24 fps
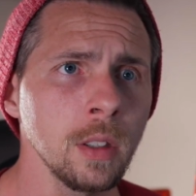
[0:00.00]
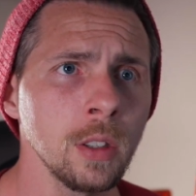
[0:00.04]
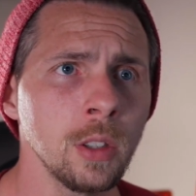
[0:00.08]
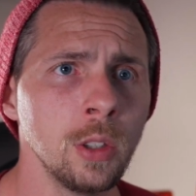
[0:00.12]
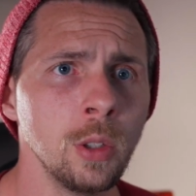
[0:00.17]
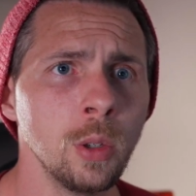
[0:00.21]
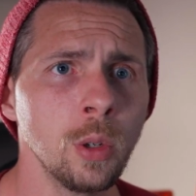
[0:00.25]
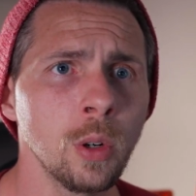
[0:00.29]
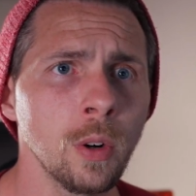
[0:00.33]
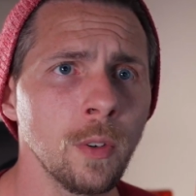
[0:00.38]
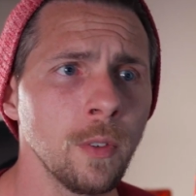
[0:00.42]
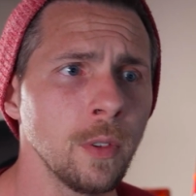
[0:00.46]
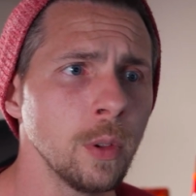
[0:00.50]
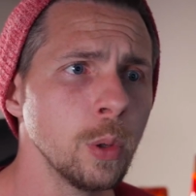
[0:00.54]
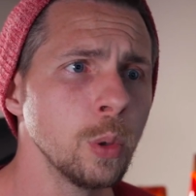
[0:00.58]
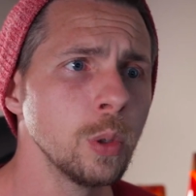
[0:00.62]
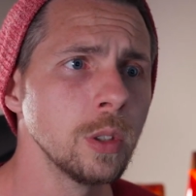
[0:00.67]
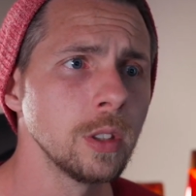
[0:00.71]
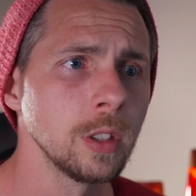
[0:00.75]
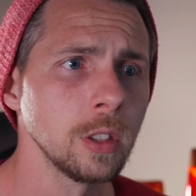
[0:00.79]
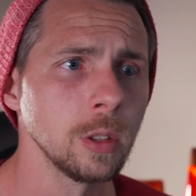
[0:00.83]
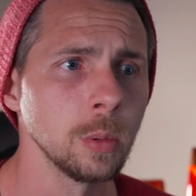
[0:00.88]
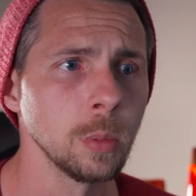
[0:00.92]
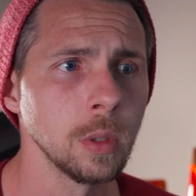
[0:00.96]
your
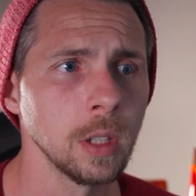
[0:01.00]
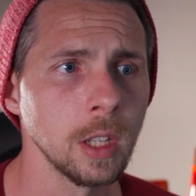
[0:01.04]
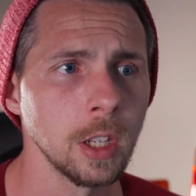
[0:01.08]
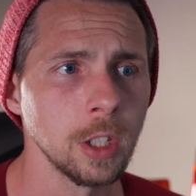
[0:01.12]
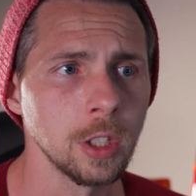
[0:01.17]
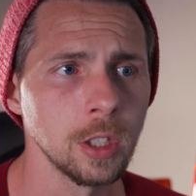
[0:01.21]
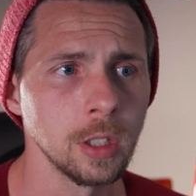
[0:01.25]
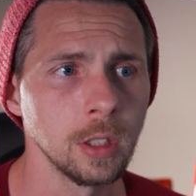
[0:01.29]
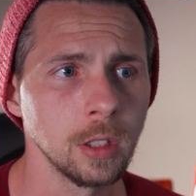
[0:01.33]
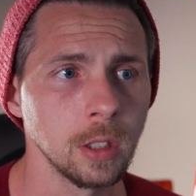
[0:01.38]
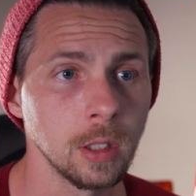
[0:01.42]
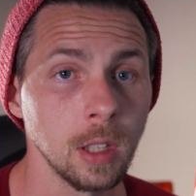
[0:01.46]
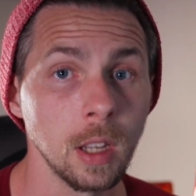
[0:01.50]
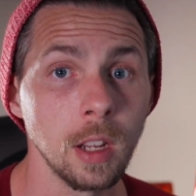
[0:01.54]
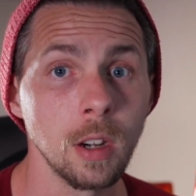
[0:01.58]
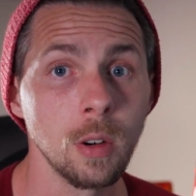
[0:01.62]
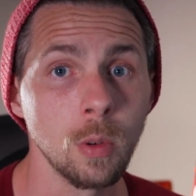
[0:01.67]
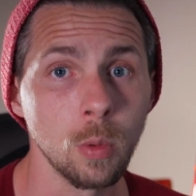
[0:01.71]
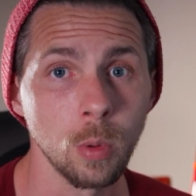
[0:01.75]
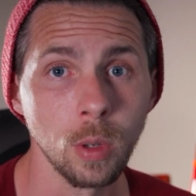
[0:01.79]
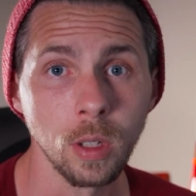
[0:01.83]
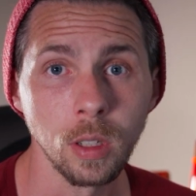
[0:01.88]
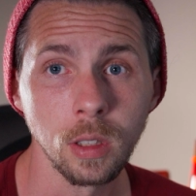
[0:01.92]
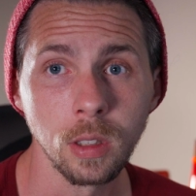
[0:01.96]
fluid simulations in
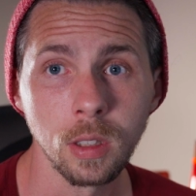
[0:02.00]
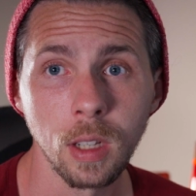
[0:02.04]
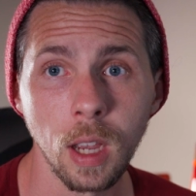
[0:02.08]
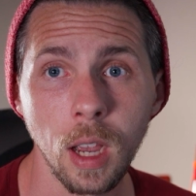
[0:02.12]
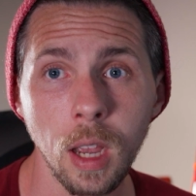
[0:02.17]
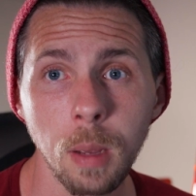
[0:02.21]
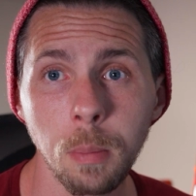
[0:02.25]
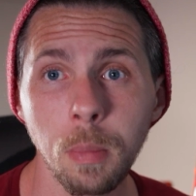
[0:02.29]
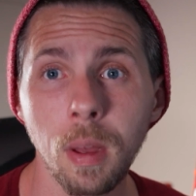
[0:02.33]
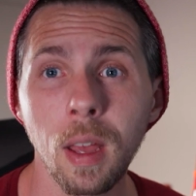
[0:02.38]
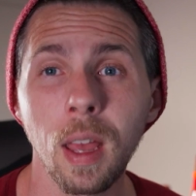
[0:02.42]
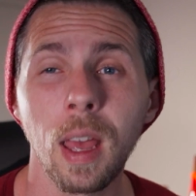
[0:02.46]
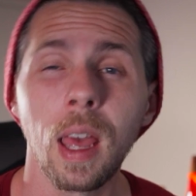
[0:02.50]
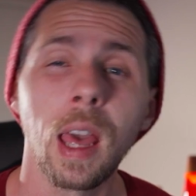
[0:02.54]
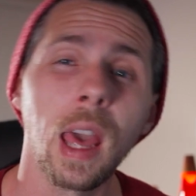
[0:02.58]
real time.